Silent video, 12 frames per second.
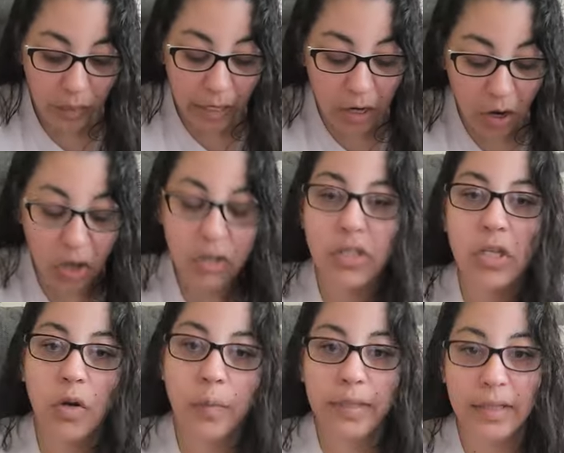And
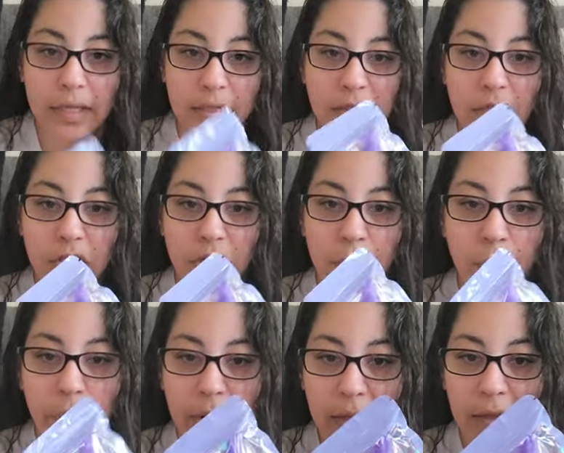also with these, because you
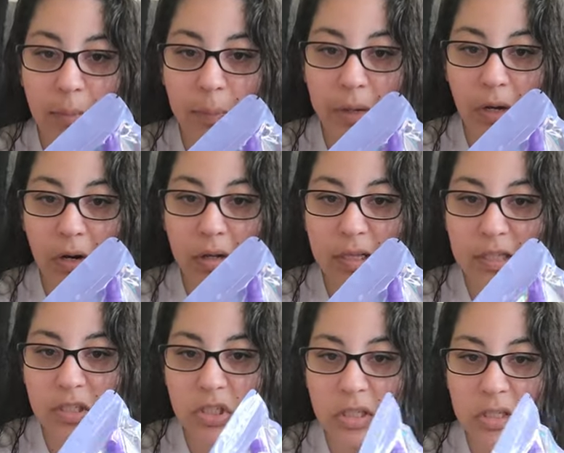can buy them bigger,
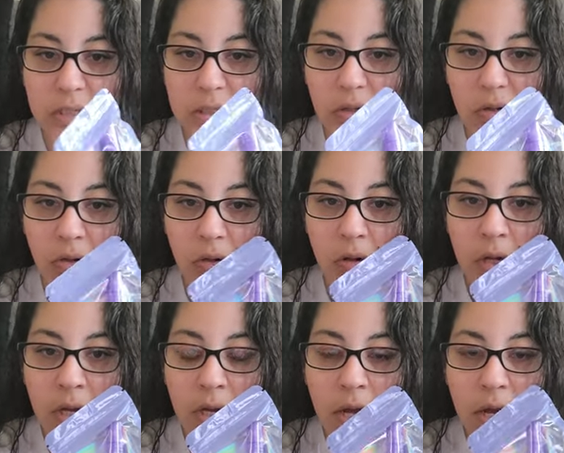this is just a little
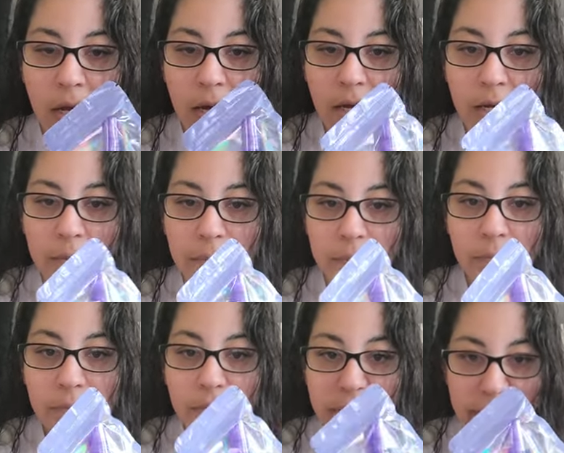um,
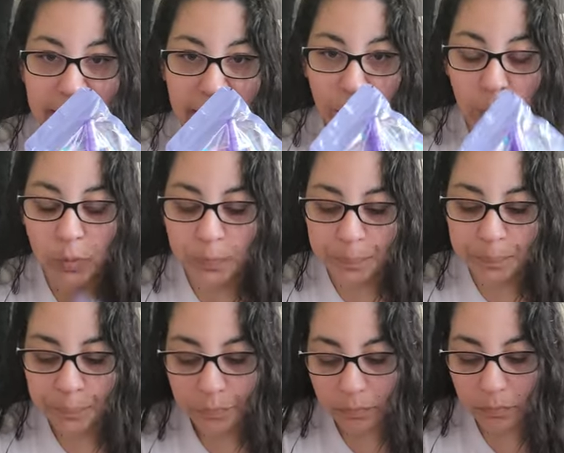sample
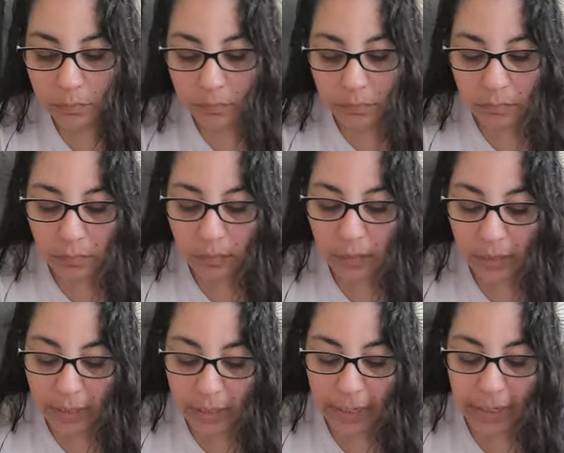
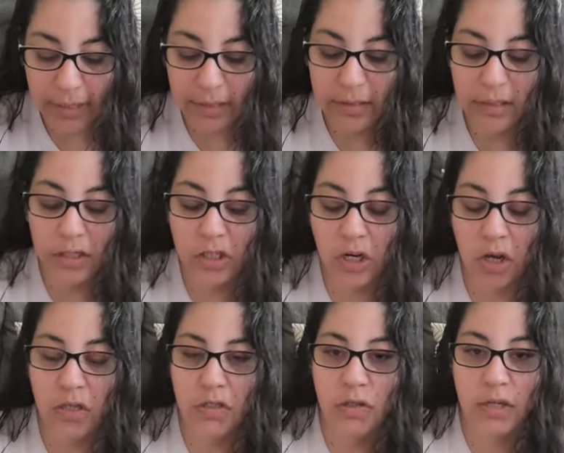is she
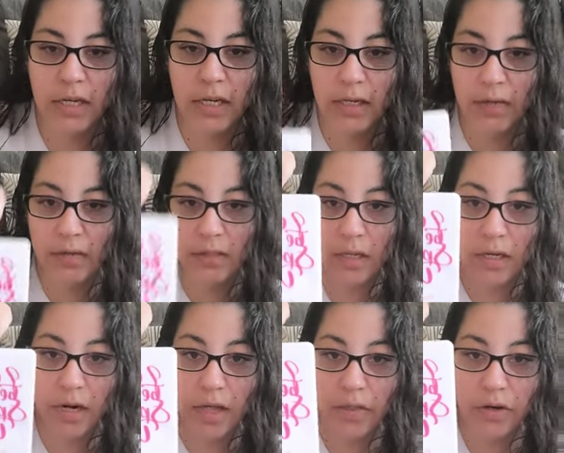also gives
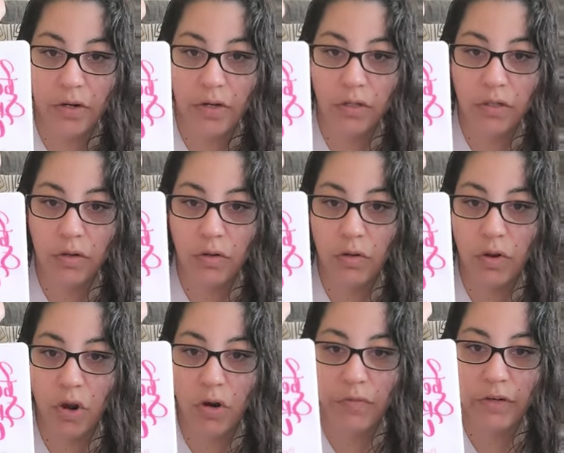another little
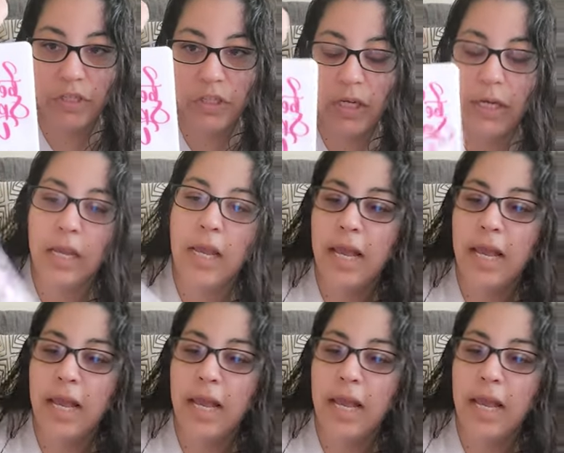car freshie